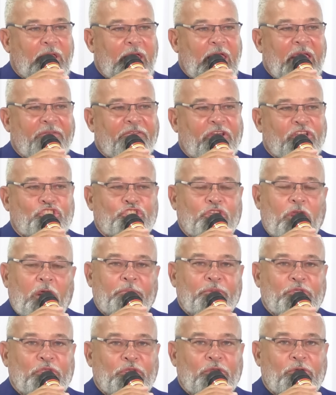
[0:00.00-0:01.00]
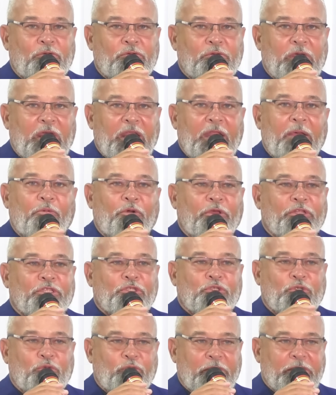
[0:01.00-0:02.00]
I have a job to do, and I'm going
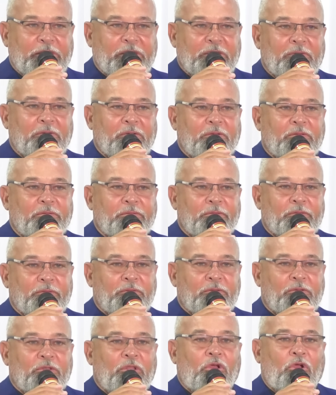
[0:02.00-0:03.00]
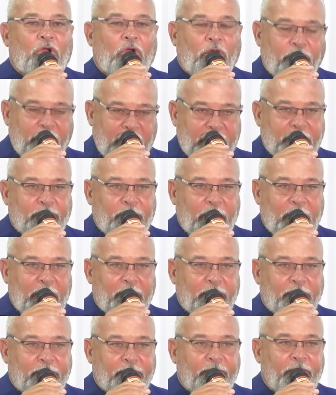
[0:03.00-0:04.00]
to do it the correct way.
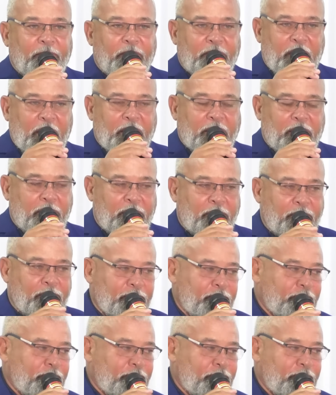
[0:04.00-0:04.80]
Thank you.